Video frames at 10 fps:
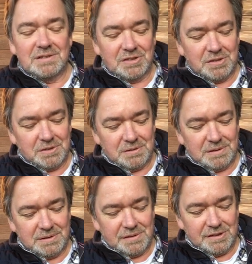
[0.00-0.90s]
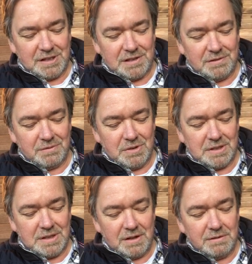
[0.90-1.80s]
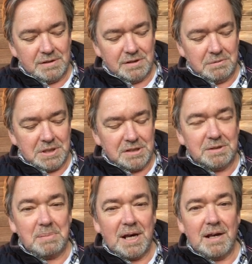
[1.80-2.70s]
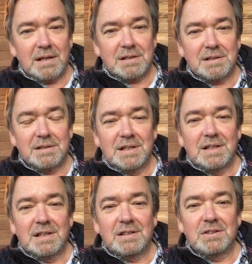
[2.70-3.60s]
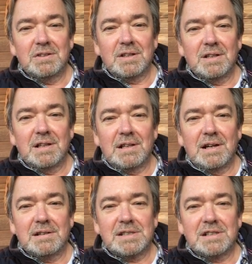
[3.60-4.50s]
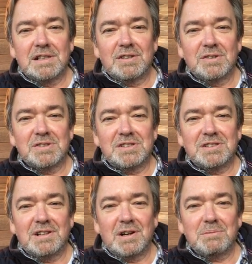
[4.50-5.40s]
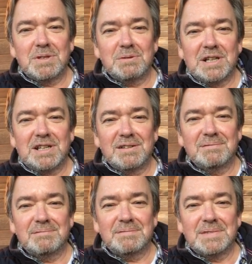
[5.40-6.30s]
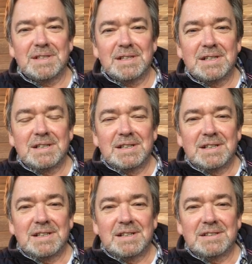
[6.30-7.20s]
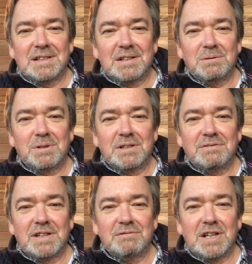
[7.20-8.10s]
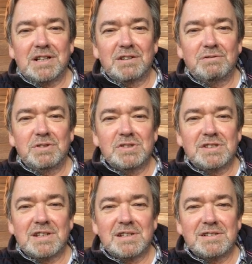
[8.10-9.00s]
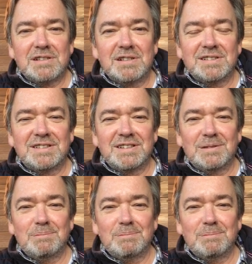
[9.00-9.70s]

So instead of going down as you would expect, the ukulele actually goes up the way. And what I find very confusing is that